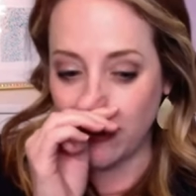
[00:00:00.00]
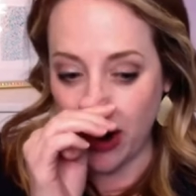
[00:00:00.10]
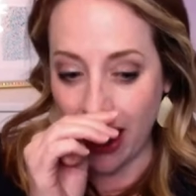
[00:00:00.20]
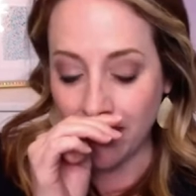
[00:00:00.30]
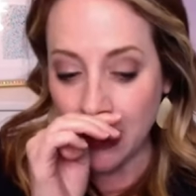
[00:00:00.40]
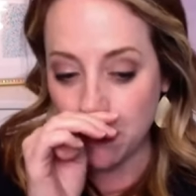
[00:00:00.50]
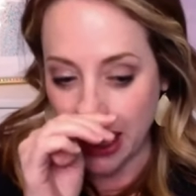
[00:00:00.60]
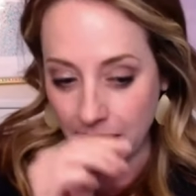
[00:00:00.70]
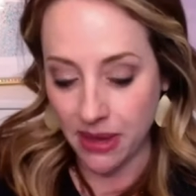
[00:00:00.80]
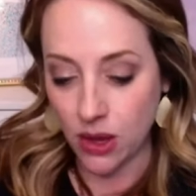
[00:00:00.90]
If they're having a
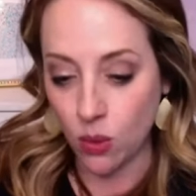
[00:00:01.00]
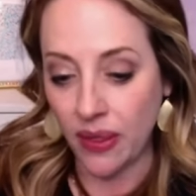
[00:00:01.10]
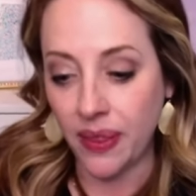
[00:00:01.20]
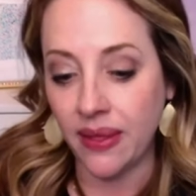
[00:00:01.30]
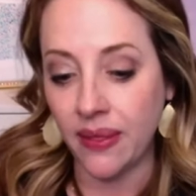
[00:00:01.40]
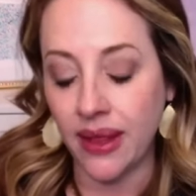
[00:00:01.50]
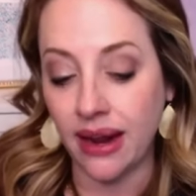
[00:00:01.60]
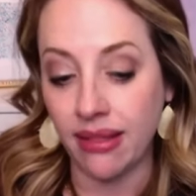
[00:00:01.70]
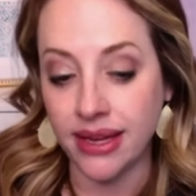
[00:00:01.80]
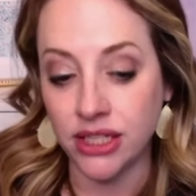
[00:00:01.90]
baby, one thing that
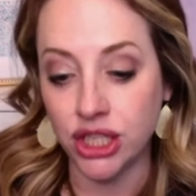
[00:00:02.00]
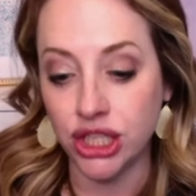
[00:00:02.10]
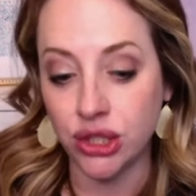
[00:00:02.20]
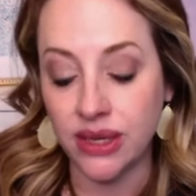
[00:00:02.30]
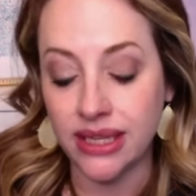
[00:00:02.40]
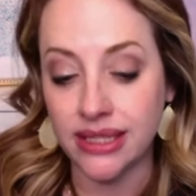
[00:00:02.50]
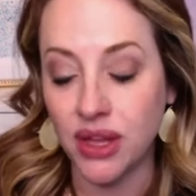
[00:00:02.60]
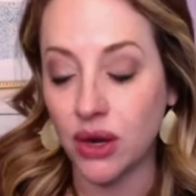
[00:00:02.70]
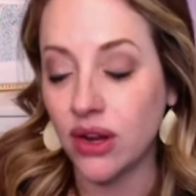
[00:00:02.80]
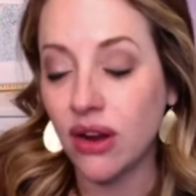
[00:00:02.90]
I like to do is,
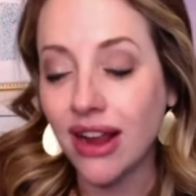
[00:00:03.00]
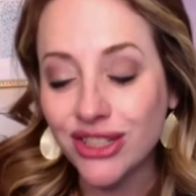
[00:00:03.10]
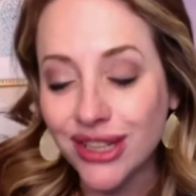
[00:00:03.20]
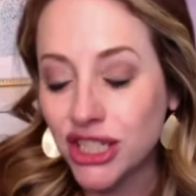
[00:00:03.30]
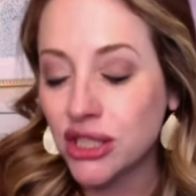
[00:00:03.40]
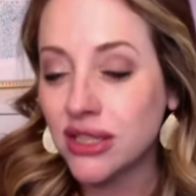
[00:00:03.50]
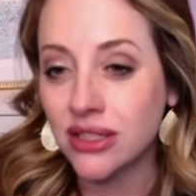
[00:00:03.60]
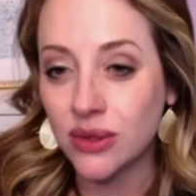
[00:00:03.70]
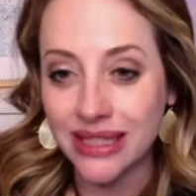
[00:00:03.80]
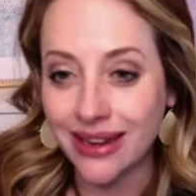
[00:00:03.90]
you know, congratulations.
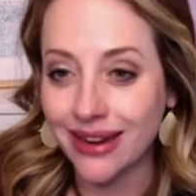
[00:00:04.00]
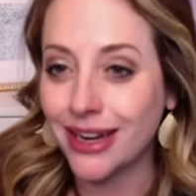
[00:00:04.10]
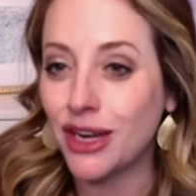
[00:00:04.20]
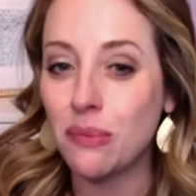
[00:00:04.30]
It's so exciting.